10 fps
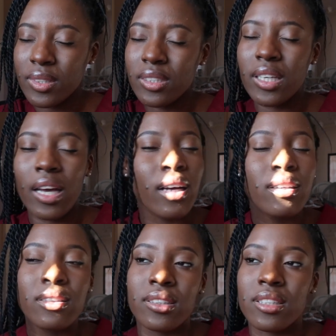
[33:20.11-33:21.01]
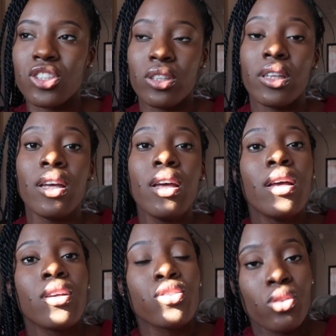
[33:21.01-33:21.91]
yeah essentially
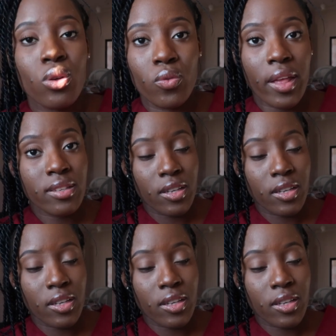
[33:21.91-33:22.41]
so that's